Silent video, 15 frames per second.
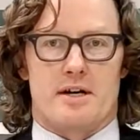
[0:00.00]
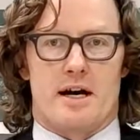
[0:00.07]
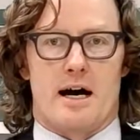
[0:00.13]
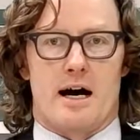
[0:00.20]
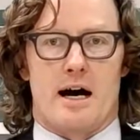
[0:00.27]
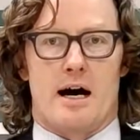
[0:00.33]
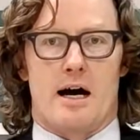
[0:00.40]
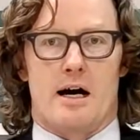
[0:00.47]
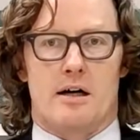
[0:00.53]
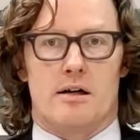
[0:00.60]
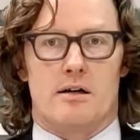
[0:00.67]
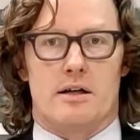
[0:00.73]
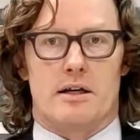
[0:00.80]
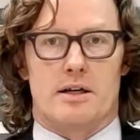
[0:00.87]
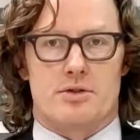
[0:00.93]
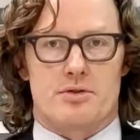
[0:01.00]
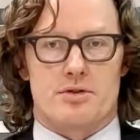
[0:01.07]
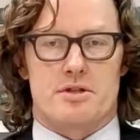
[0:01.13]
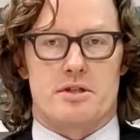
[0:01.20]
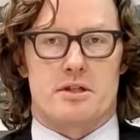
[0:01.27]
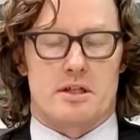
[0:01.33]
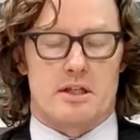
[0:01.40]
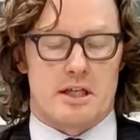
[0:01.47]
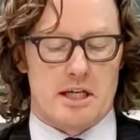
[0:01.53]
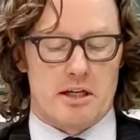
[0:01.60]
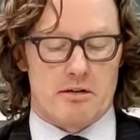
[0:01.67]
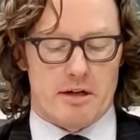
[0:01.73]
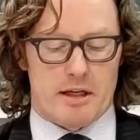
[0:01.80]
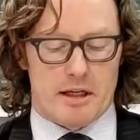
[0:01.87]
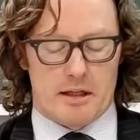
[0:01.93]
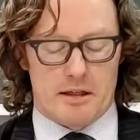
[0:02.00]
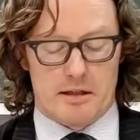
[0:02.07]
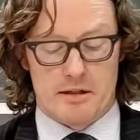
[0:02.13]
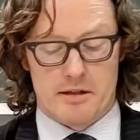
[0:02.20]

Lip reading: are interested in hearing